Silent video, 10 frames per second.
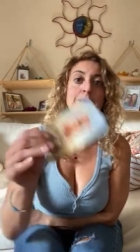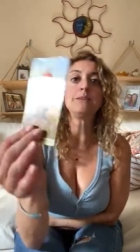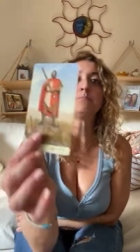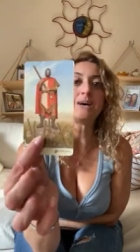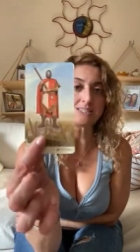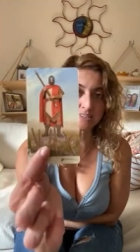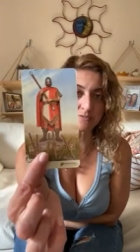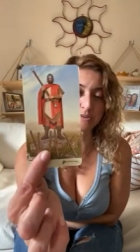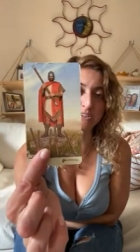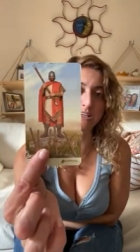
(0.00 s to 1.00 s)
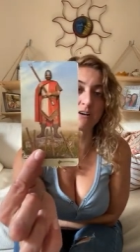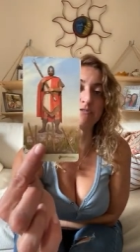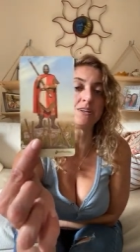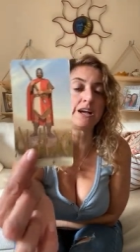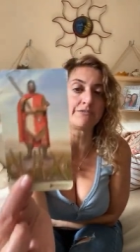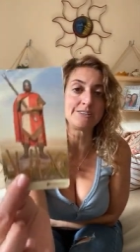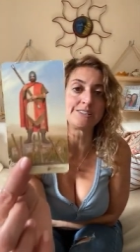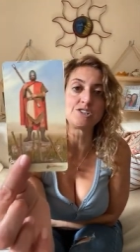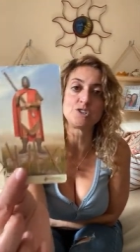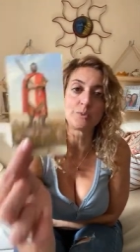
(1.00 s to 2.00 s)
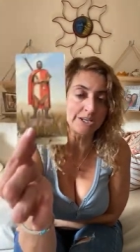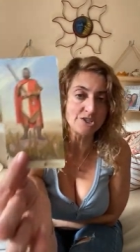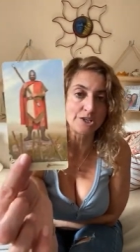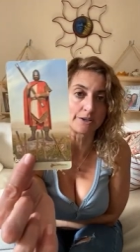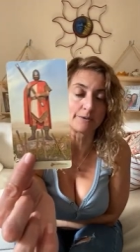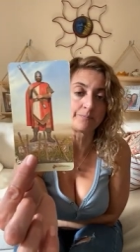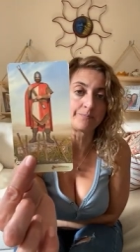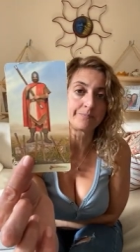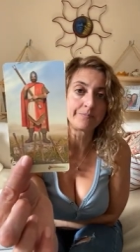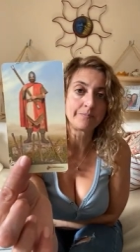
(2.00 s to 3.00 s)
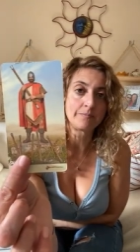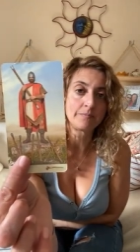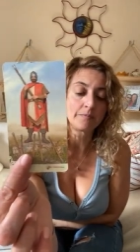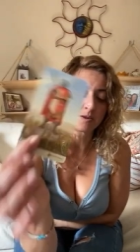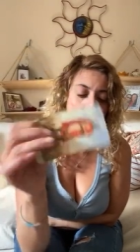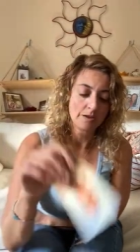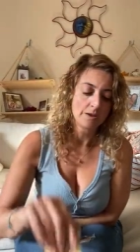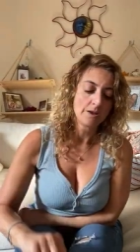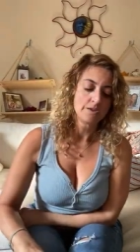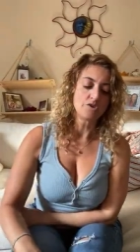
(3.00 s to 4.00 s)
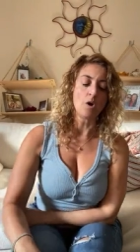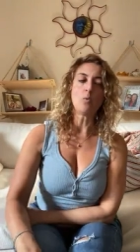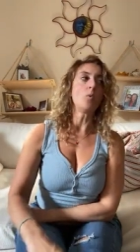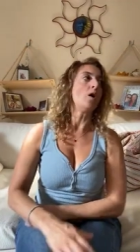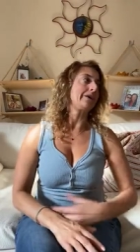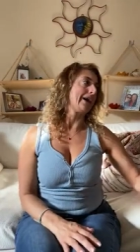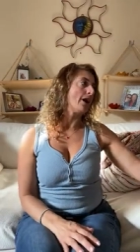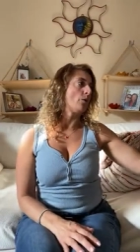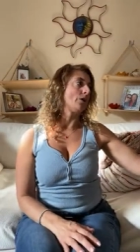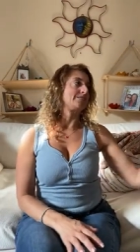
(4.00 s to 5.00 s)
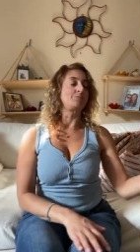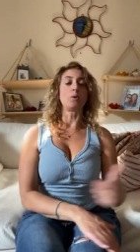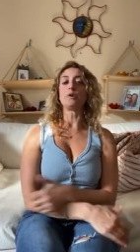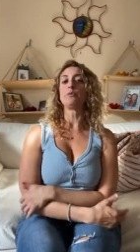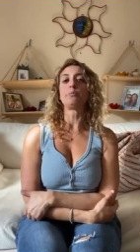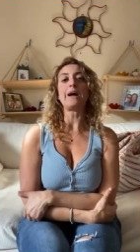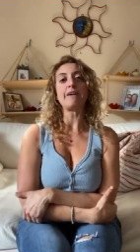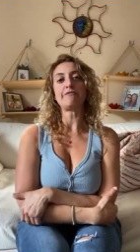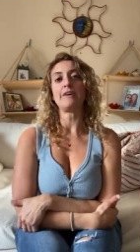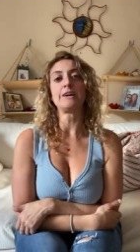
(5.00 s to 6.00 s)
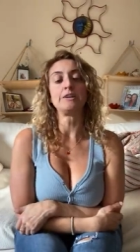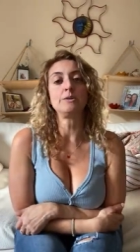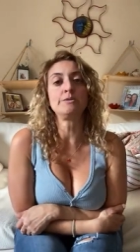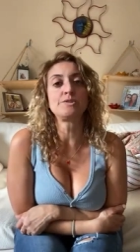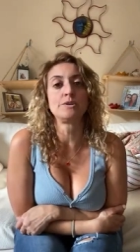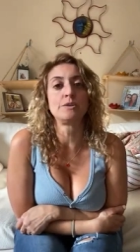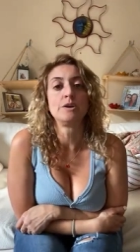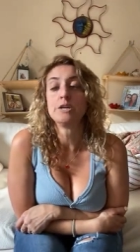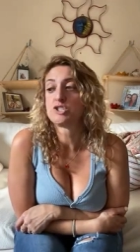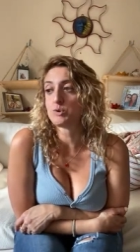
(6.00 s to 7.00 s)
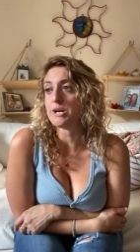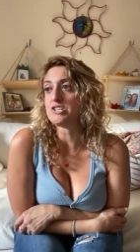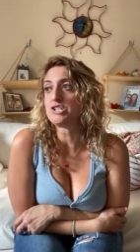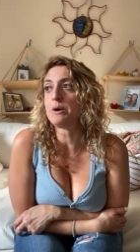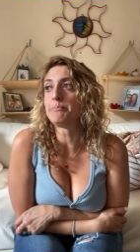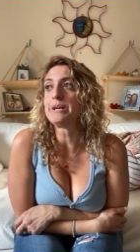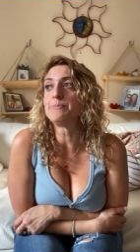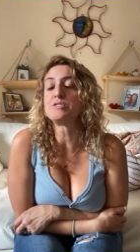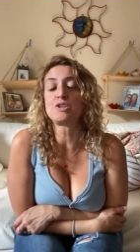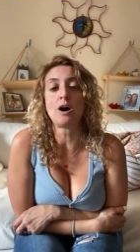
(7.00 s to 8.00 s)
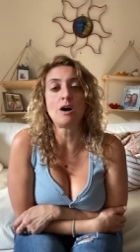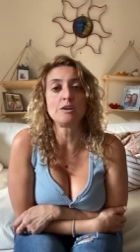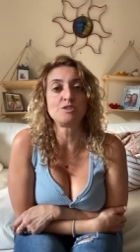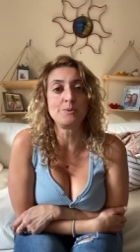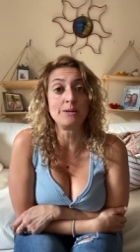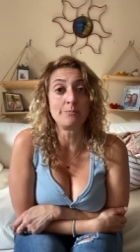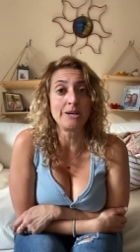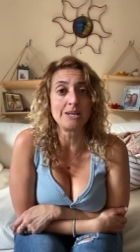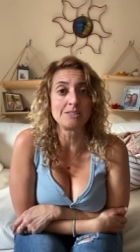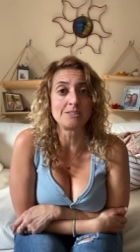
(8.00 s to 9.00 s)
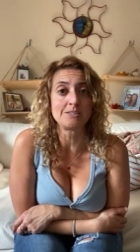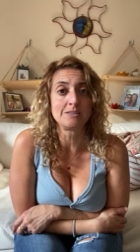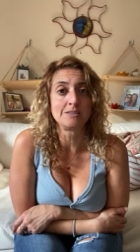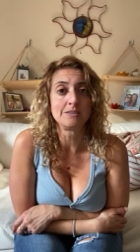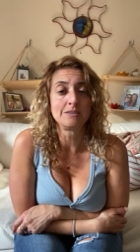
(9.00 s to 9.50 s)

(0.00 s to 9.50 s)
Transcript: Be the best of yourself in every situation. Don't walk out a spoiled brat fucking loser, scratching up people's cars, being pissed.